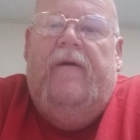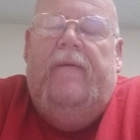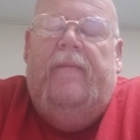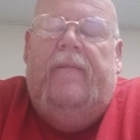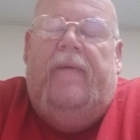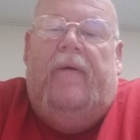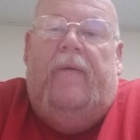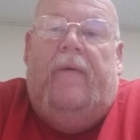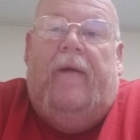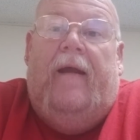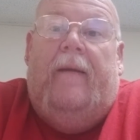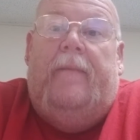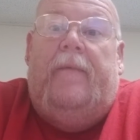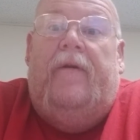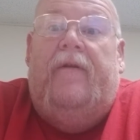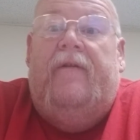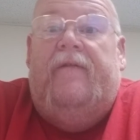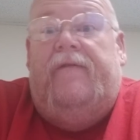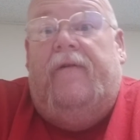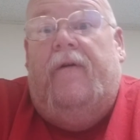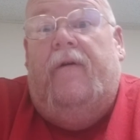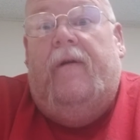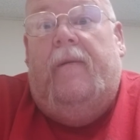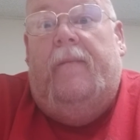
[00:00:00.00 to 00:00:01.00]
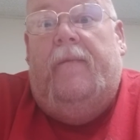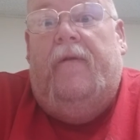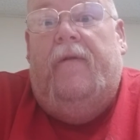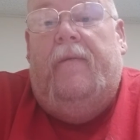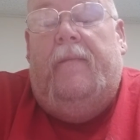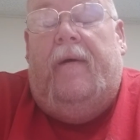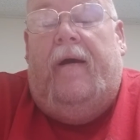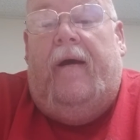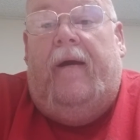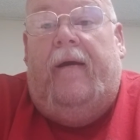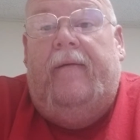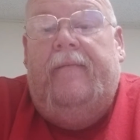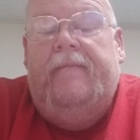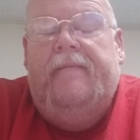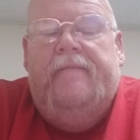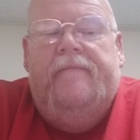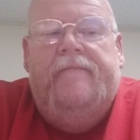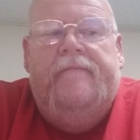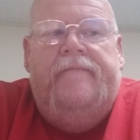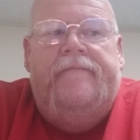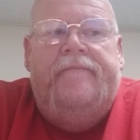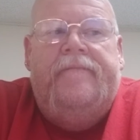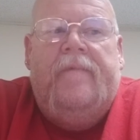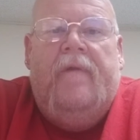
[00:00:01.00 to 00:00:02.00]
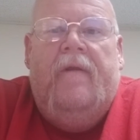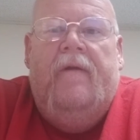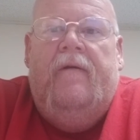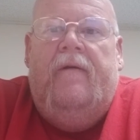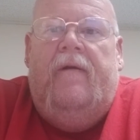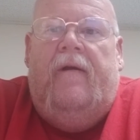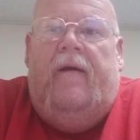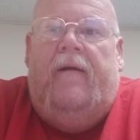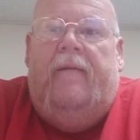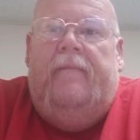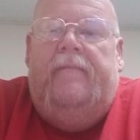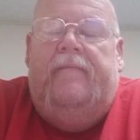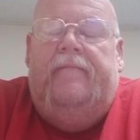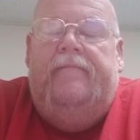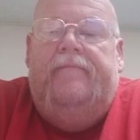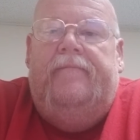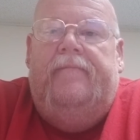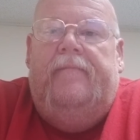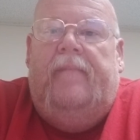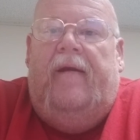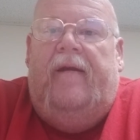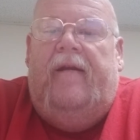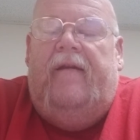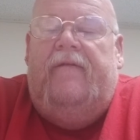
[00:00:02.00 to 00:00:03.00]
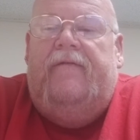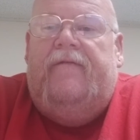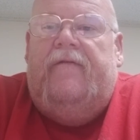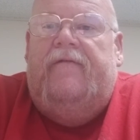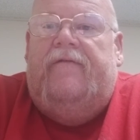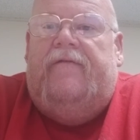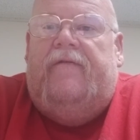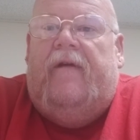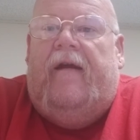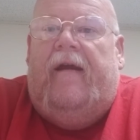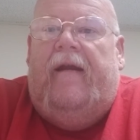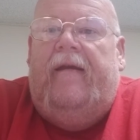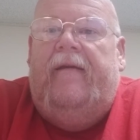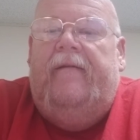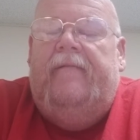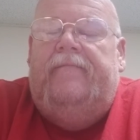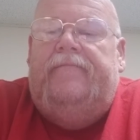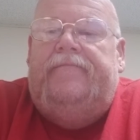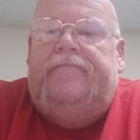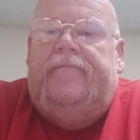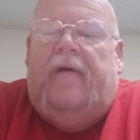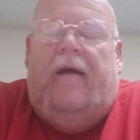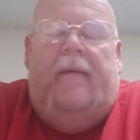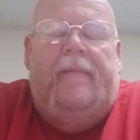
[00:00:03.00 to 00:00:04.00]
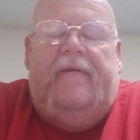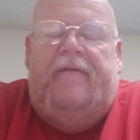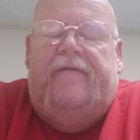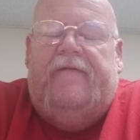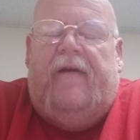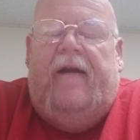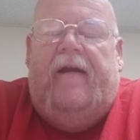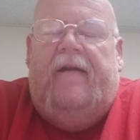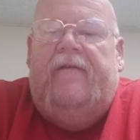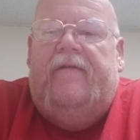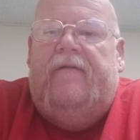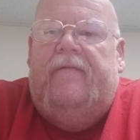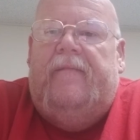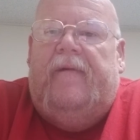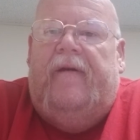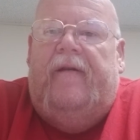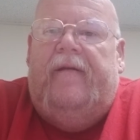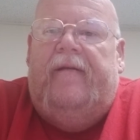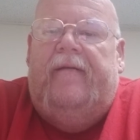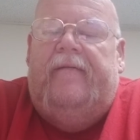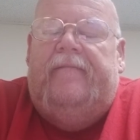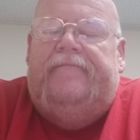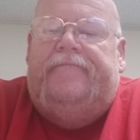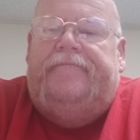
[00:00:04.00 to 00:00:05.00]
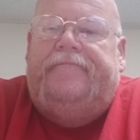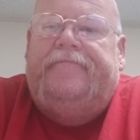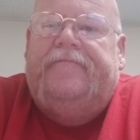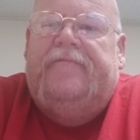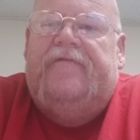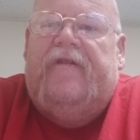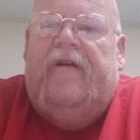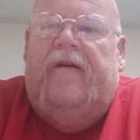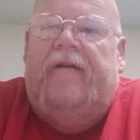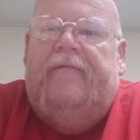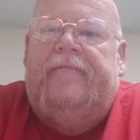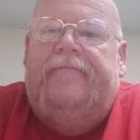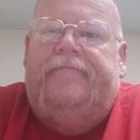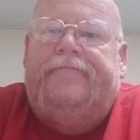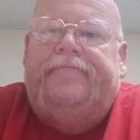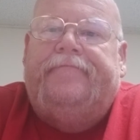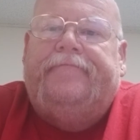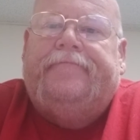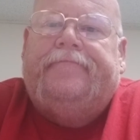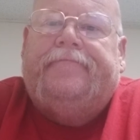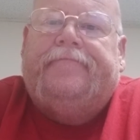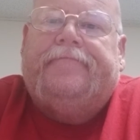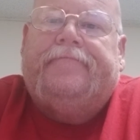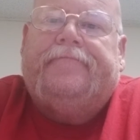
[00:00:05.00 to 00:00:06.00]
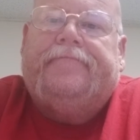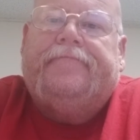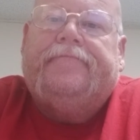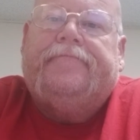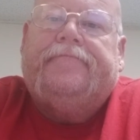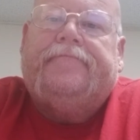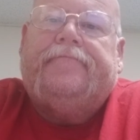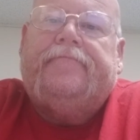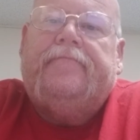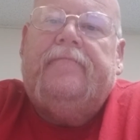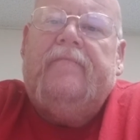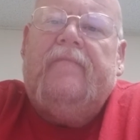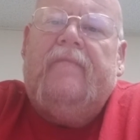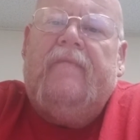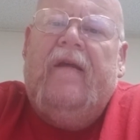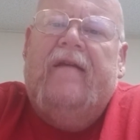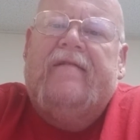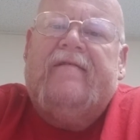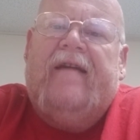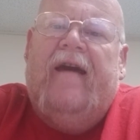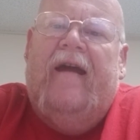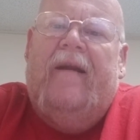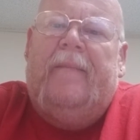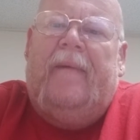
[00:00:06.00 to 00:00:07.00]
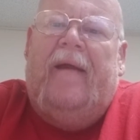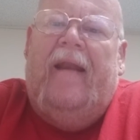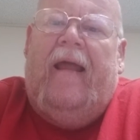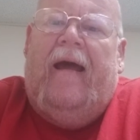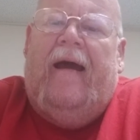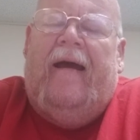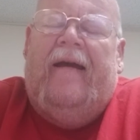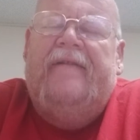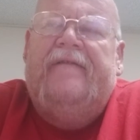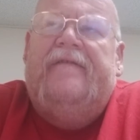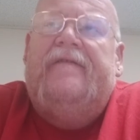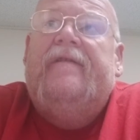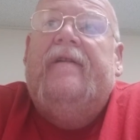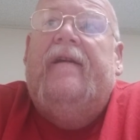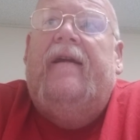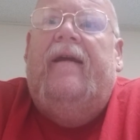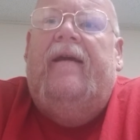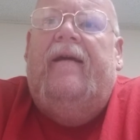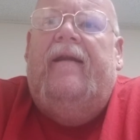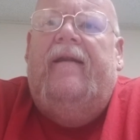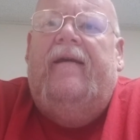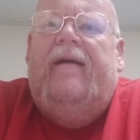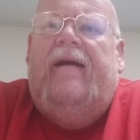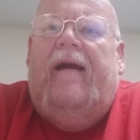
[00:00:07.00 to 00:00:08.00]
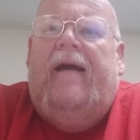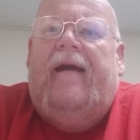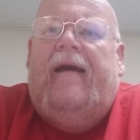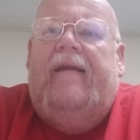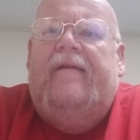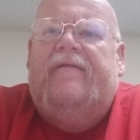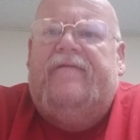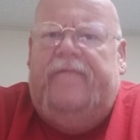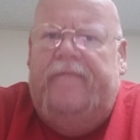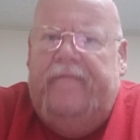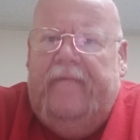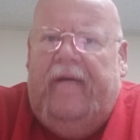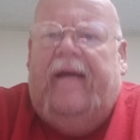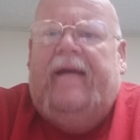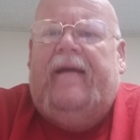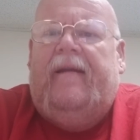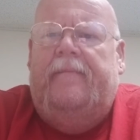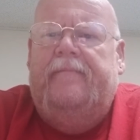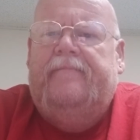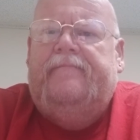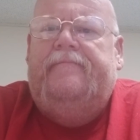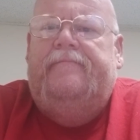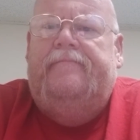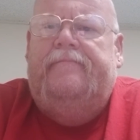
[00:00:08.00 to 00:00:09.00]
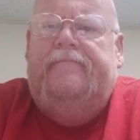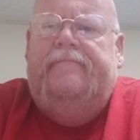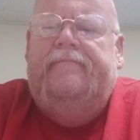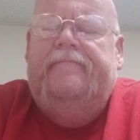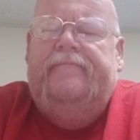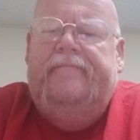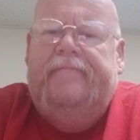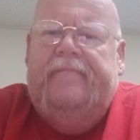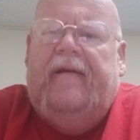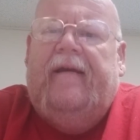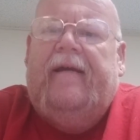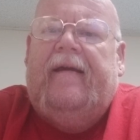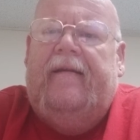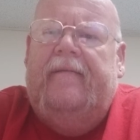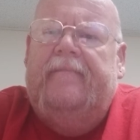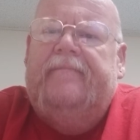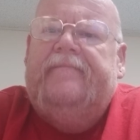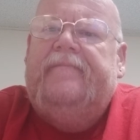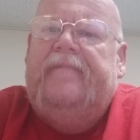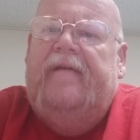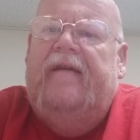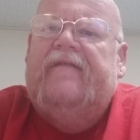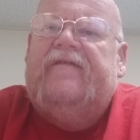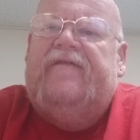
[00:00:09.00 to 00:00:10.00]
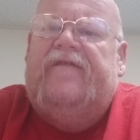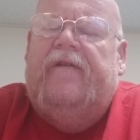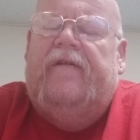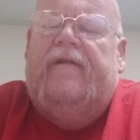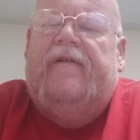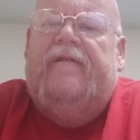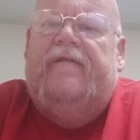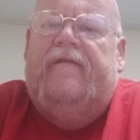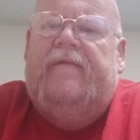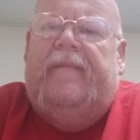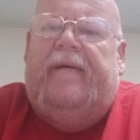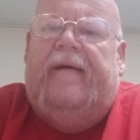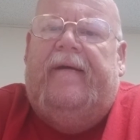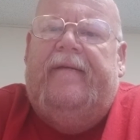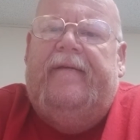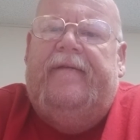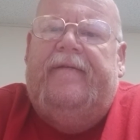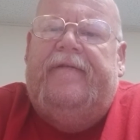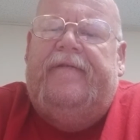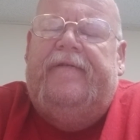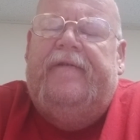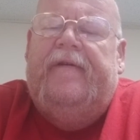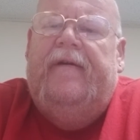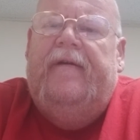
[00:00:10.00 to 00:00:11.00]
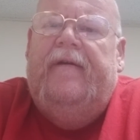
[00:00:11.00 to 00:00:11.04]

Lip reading: But while I'm on the phone, I'm on the bike. Monday through Friday. I mean, Friday through Monday. So that's kind of my life, and I gotta get serious about this.